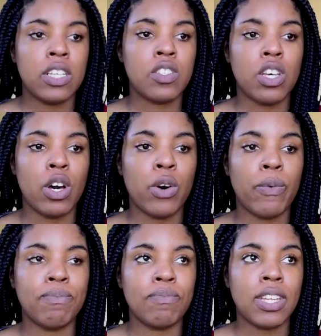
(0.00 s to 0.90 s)

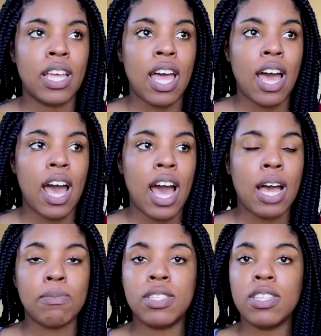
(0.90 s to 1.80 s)
So
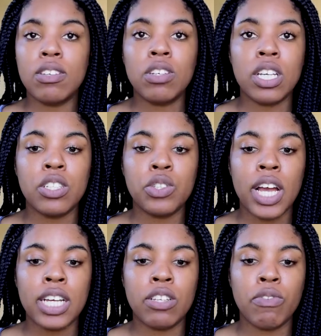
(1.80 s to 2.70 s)
I'm still gonna
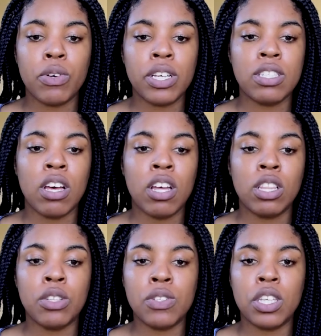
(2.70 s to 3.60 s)
try to focus
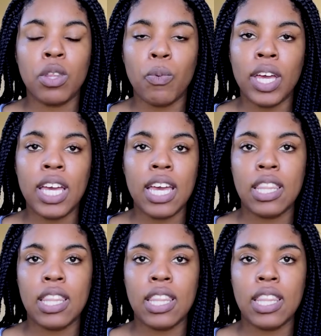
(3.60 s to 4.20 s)
on losing the weight,